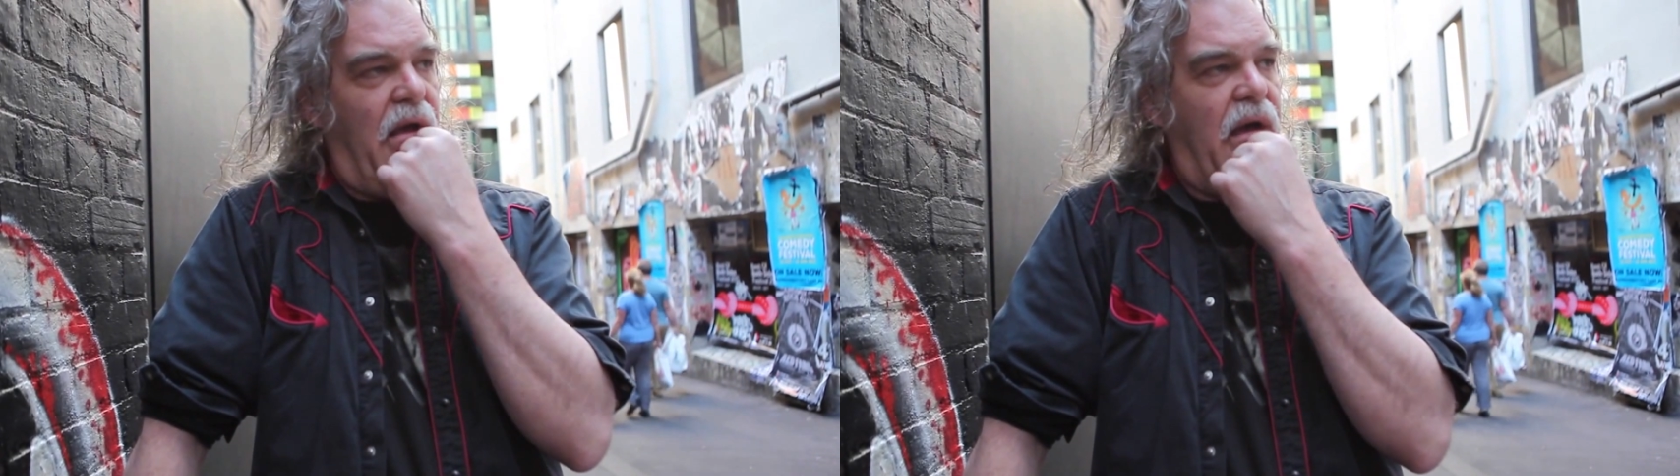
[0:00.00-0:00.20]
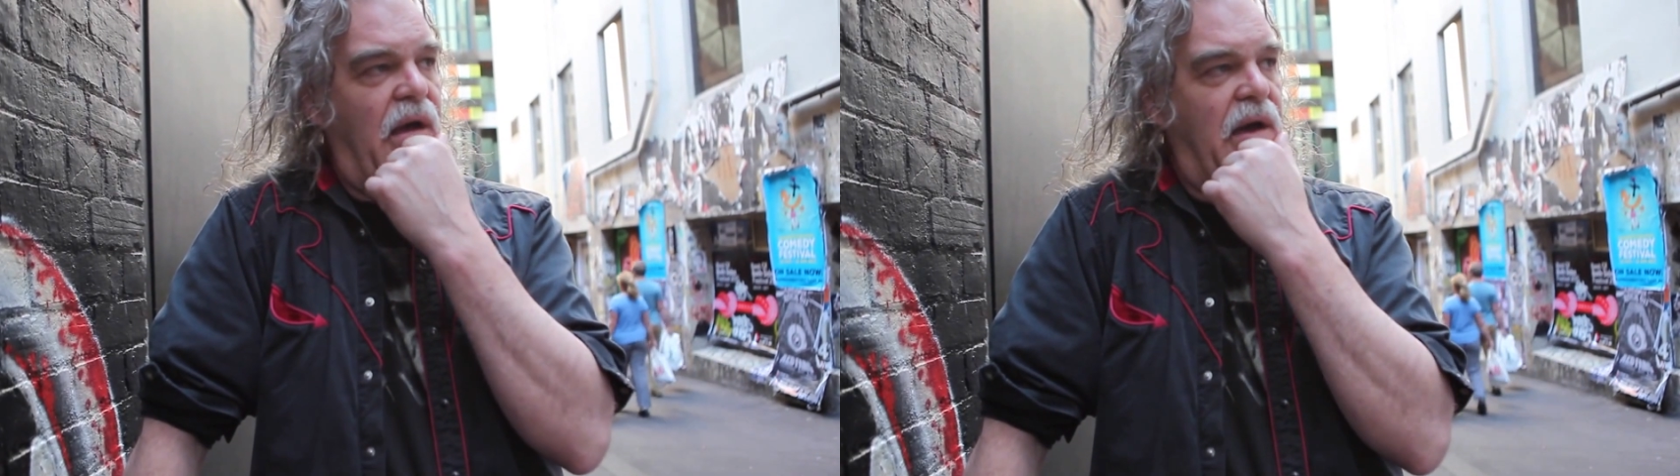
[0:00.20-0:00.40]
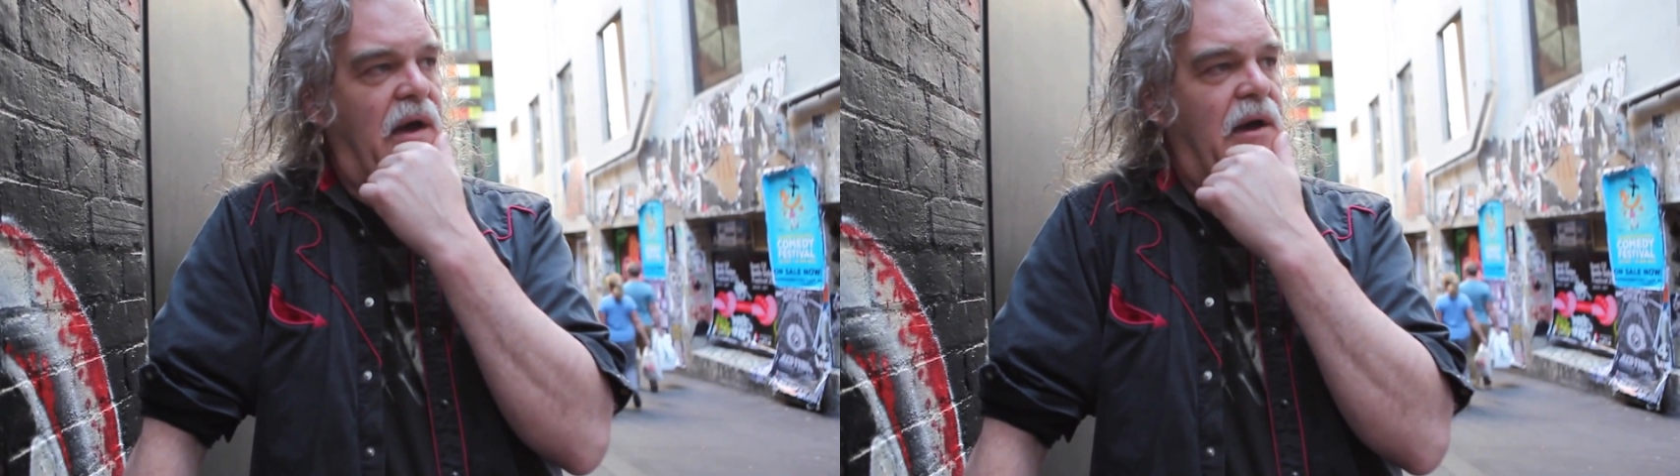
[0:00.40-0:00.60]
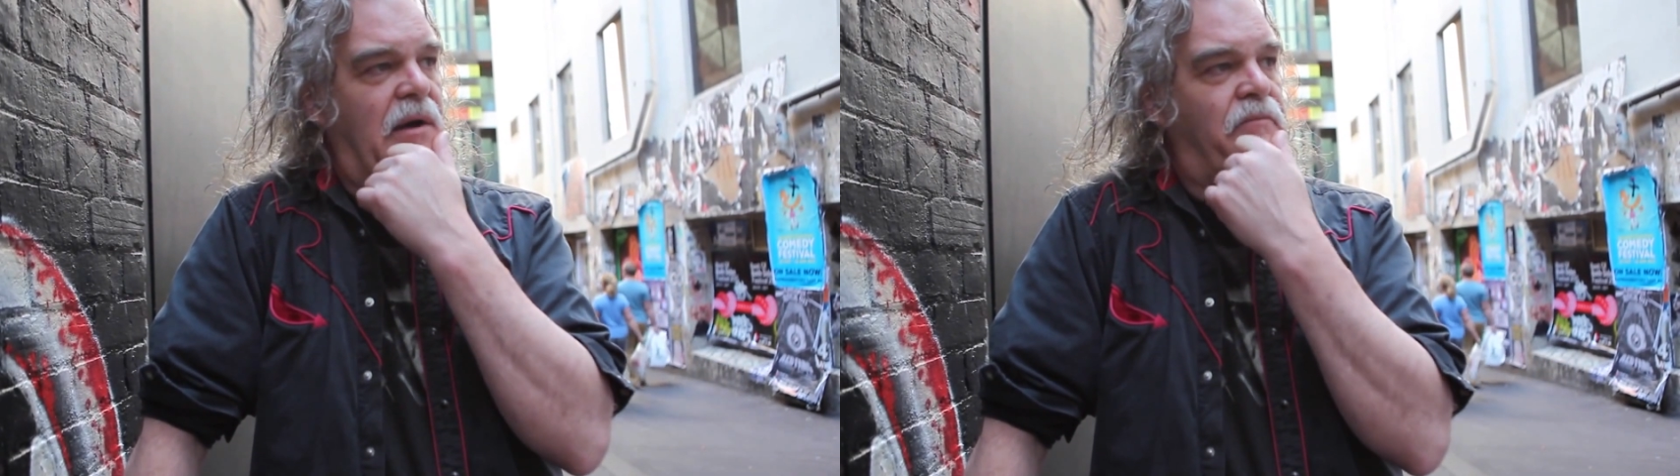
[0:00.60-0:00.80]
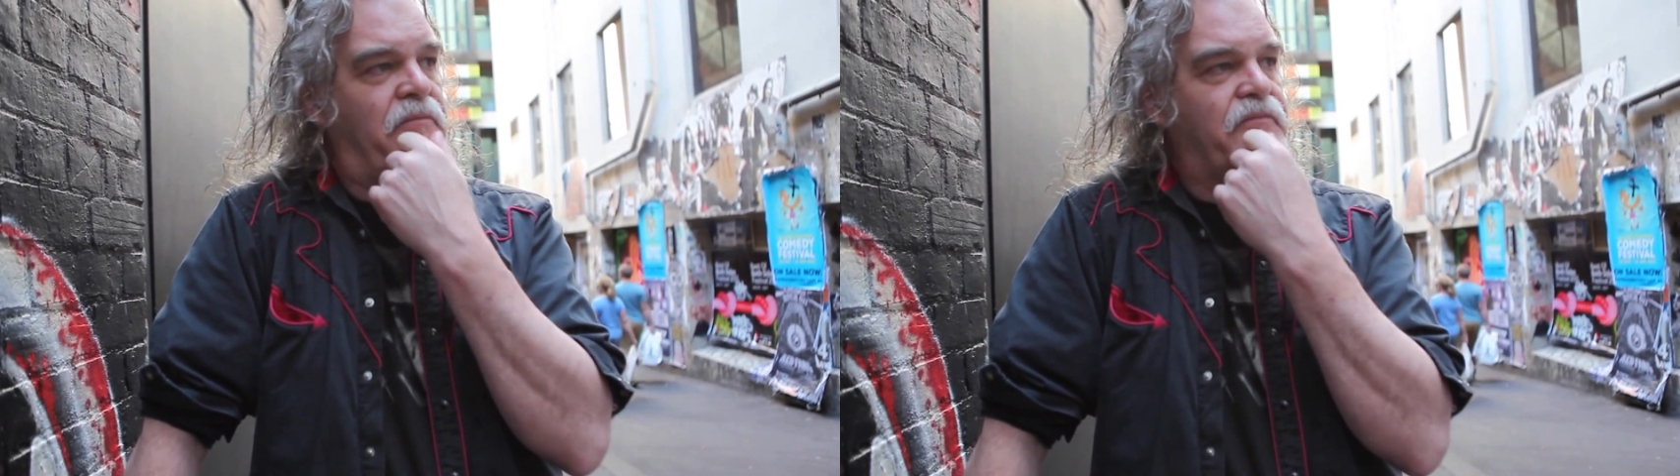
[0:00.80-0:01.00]

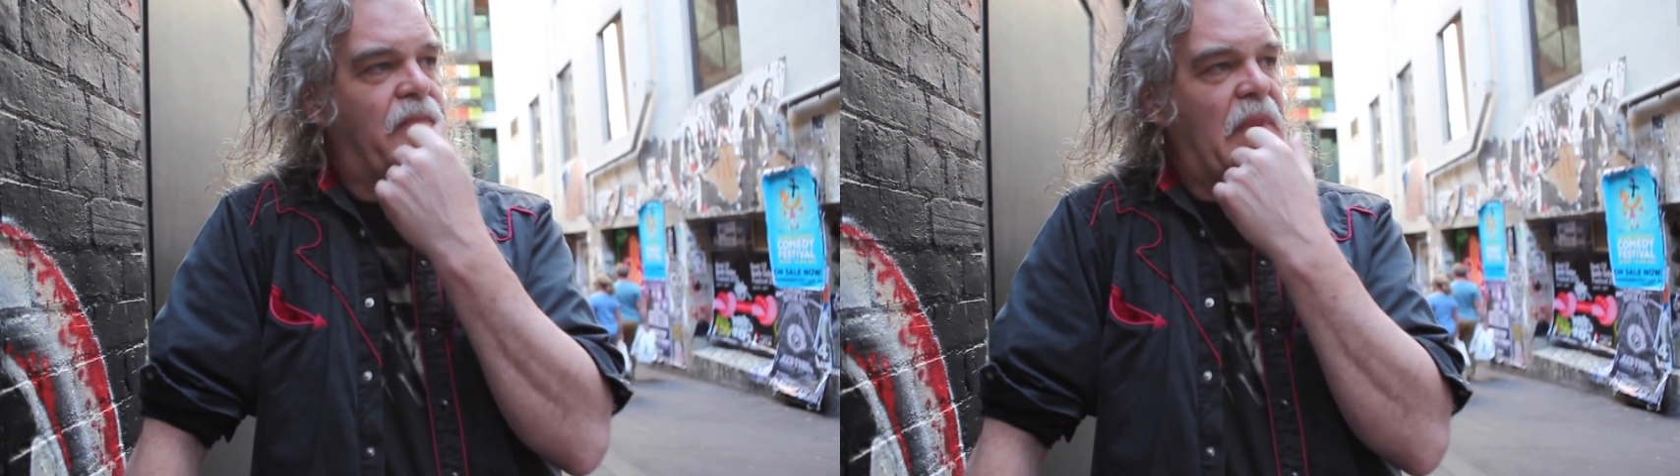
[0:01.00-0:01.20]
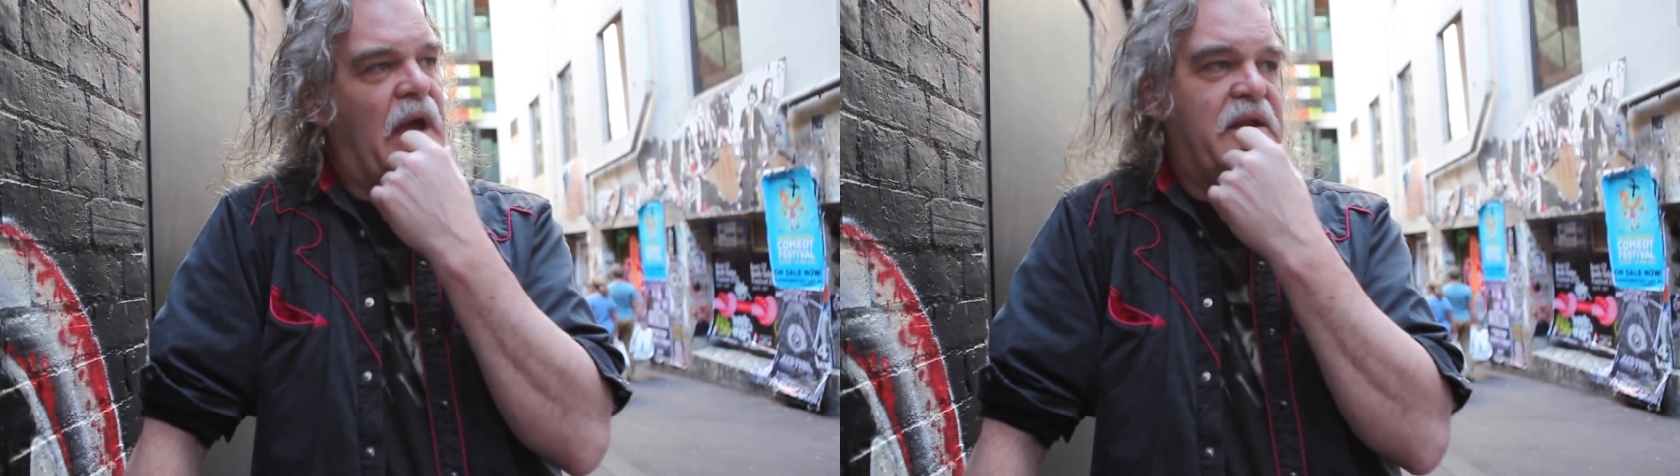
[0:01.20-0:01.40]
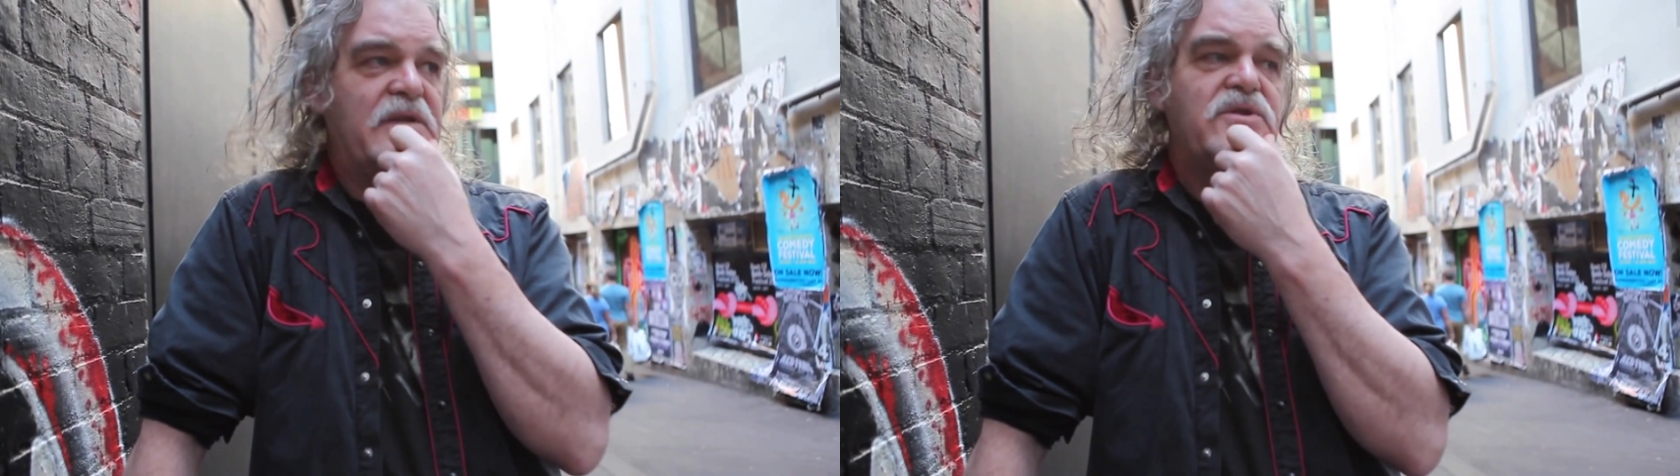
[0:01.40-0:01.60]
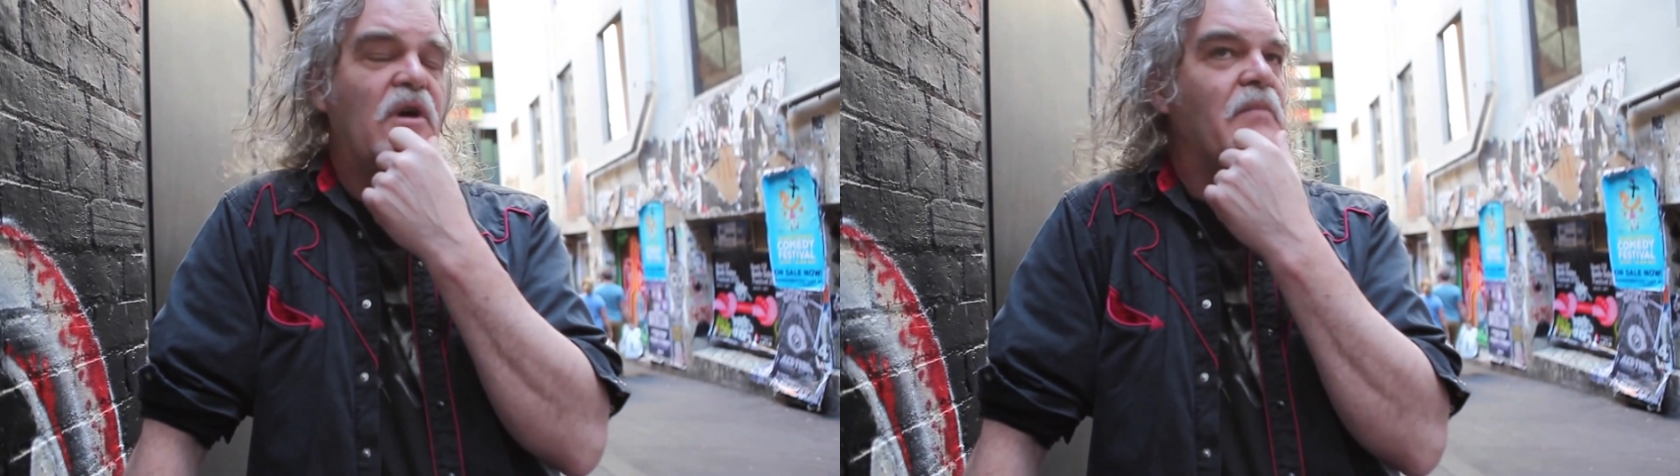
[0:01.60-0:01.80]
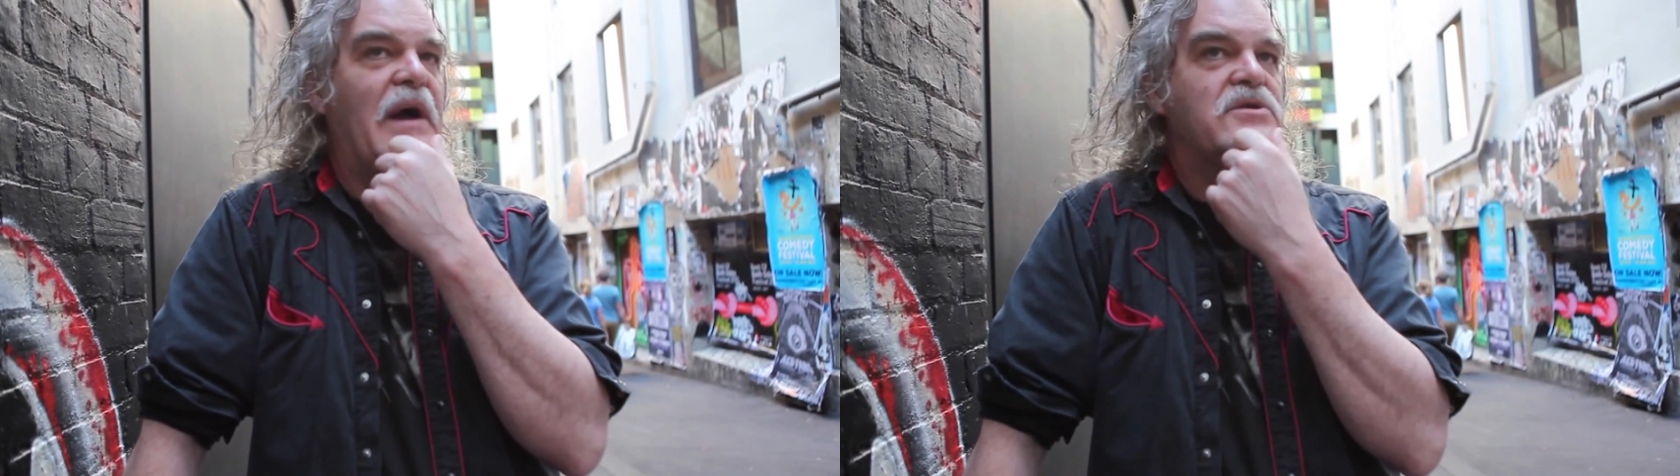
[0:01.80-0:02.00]
And there's
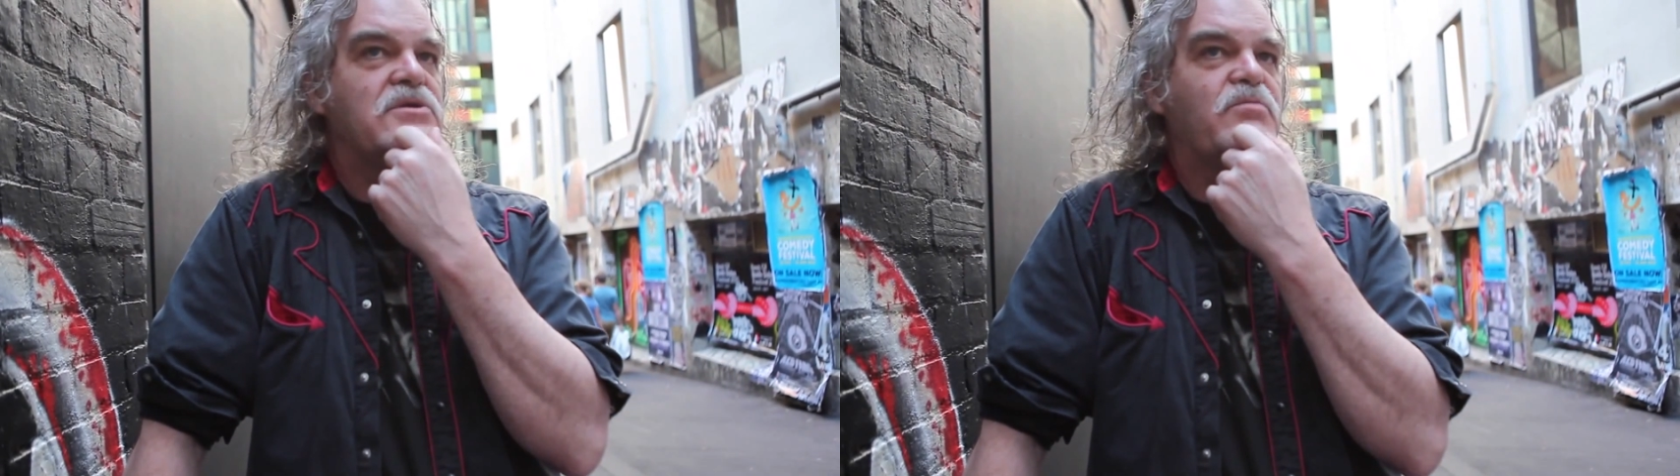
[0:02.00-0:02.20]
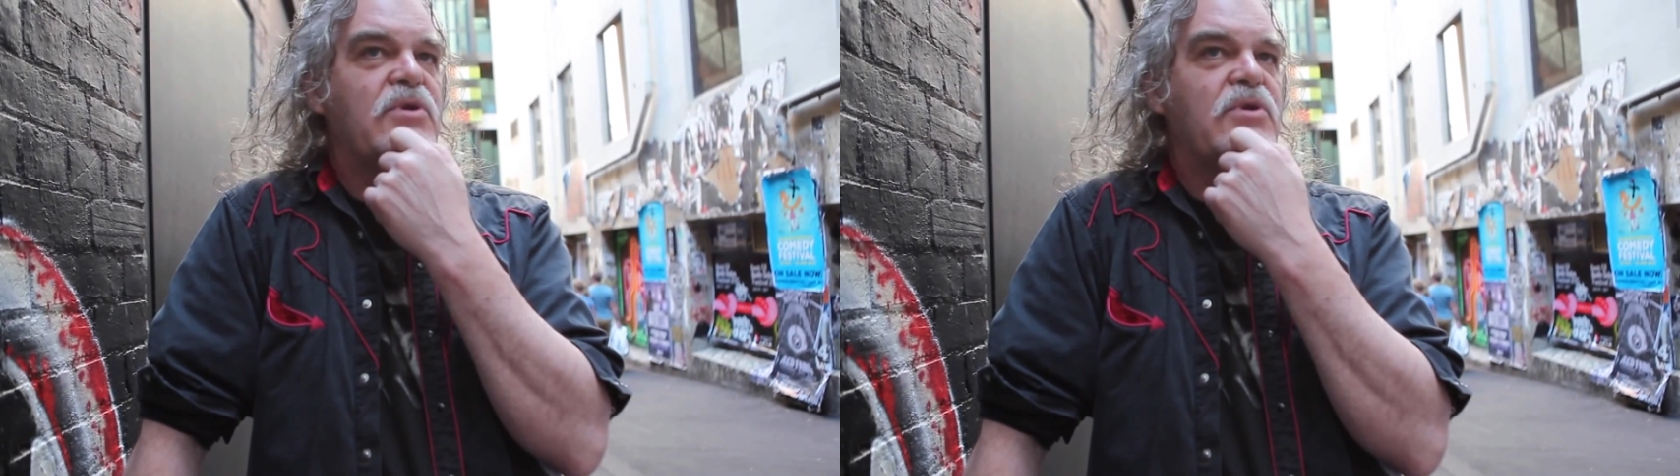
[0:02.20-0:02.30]
not much